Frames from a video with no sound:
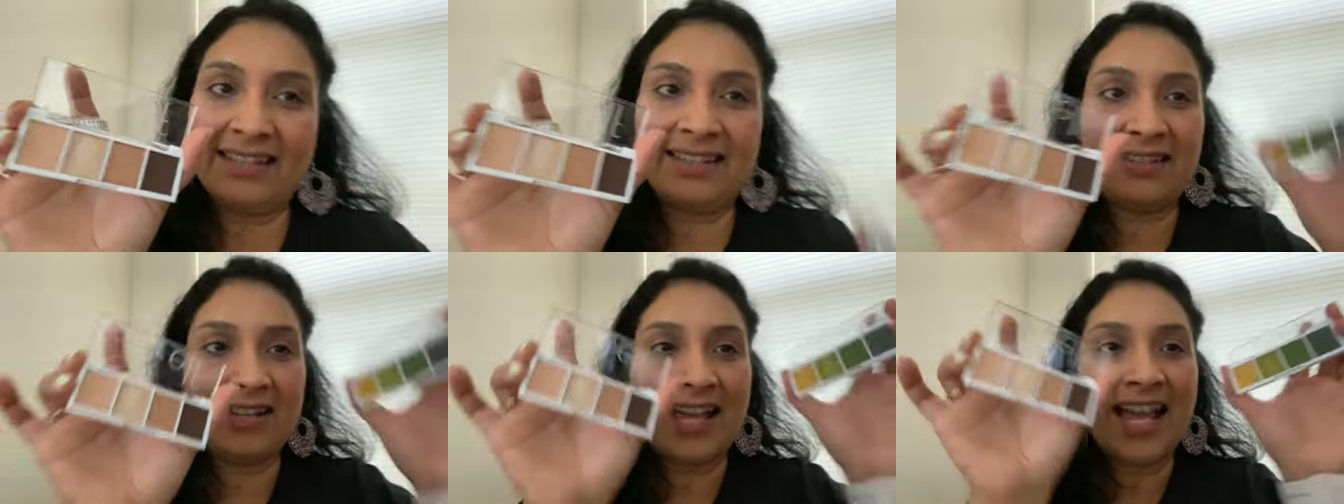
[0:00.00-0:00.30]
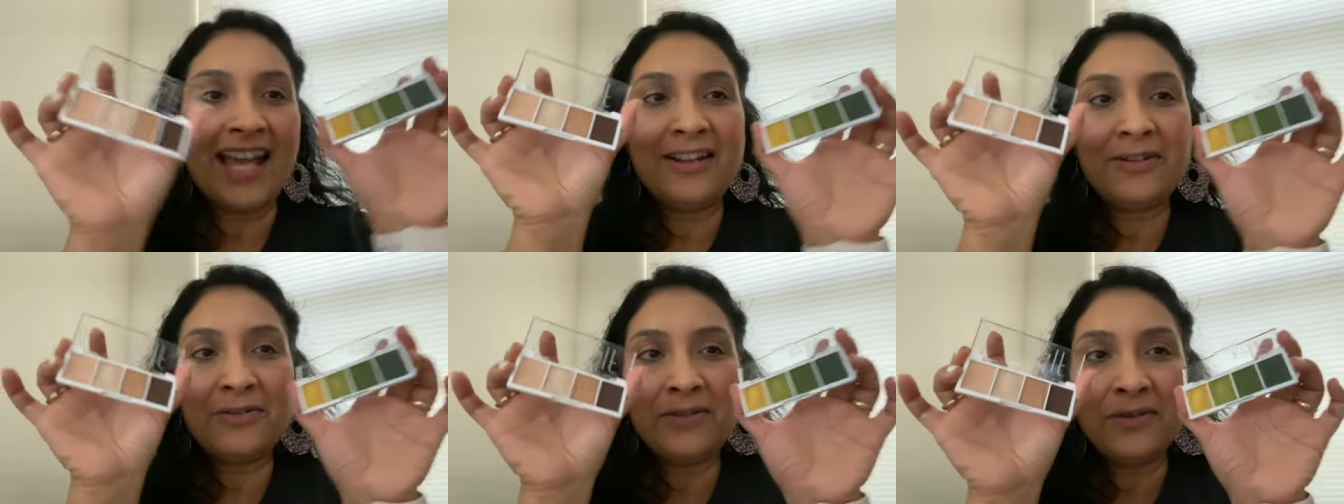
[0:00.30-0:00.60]
So
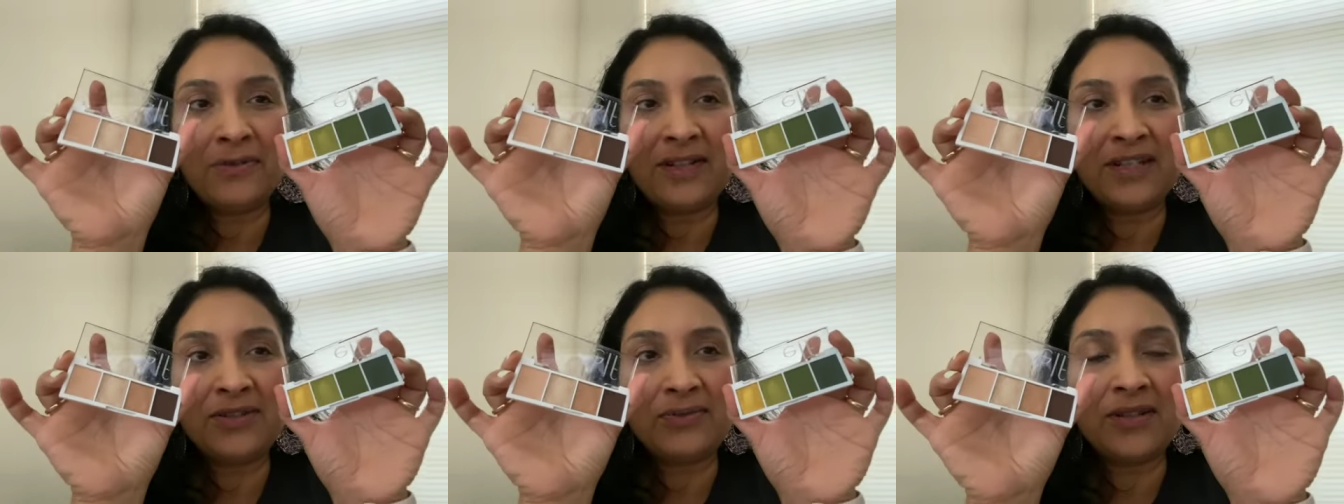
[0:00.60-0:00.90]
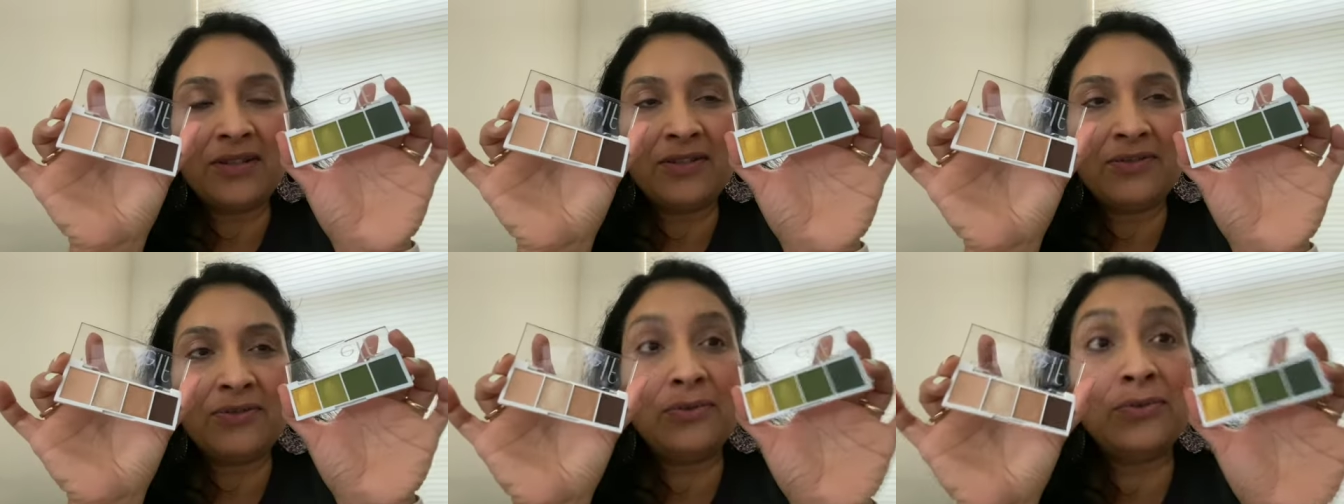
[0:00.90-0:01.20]
I don't know which
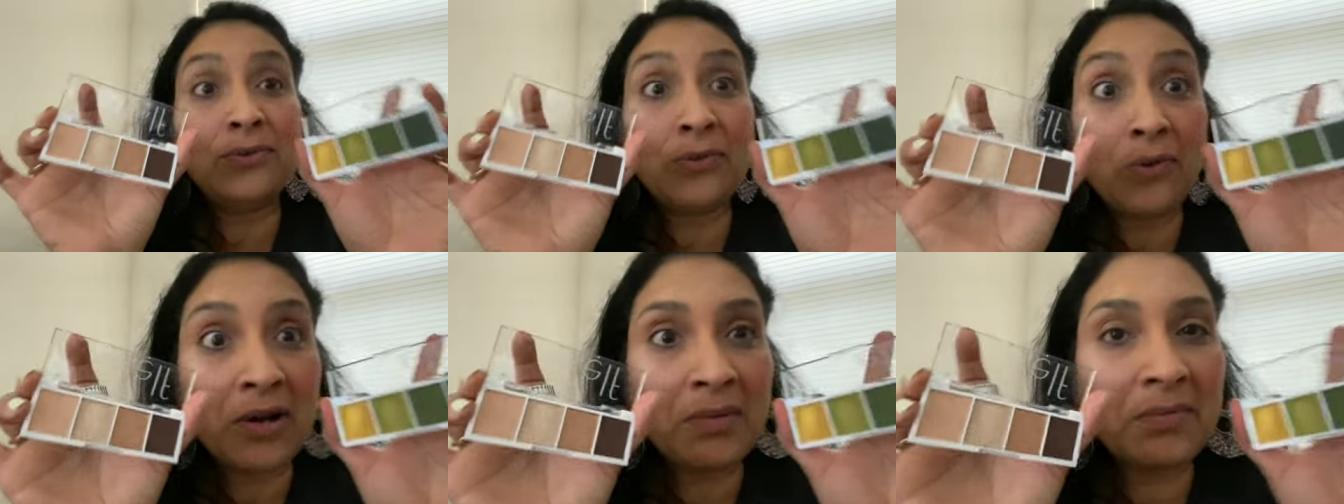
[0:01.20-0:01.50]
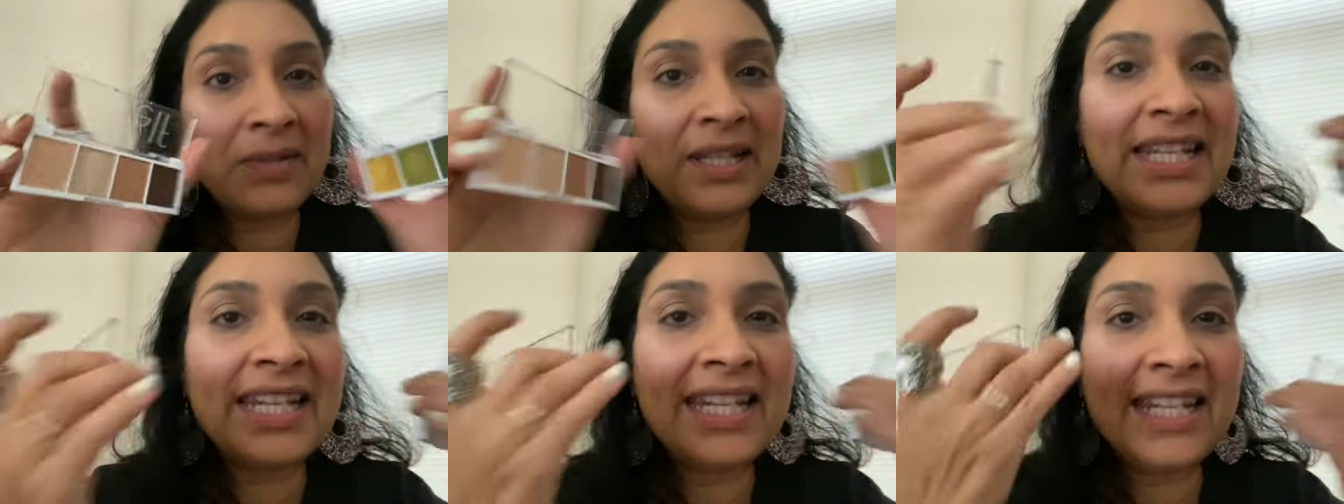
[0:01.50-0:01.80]
one to do
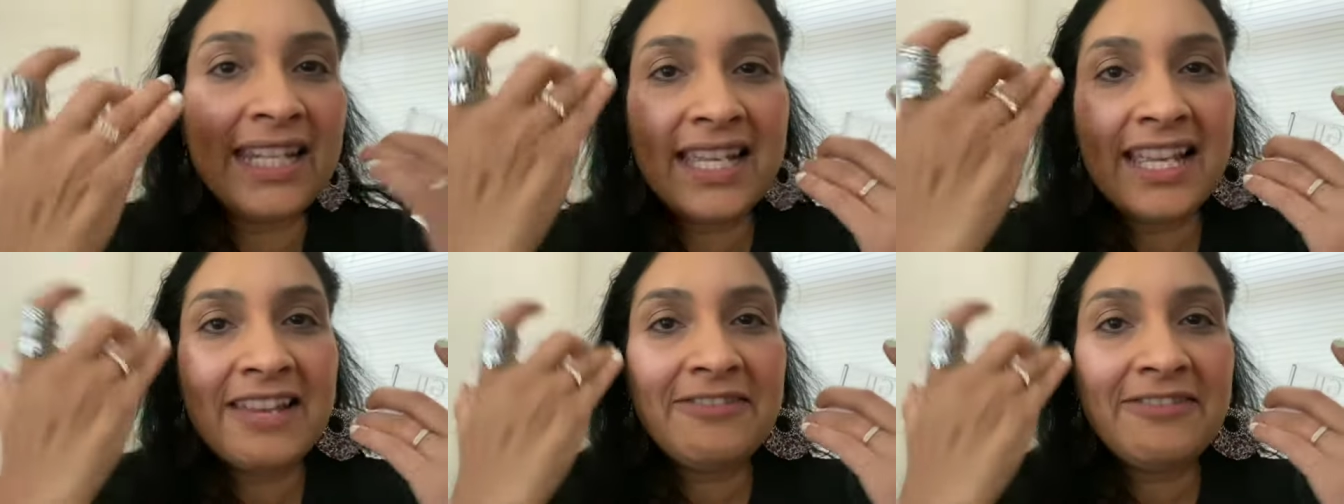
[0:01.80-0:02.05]
normally.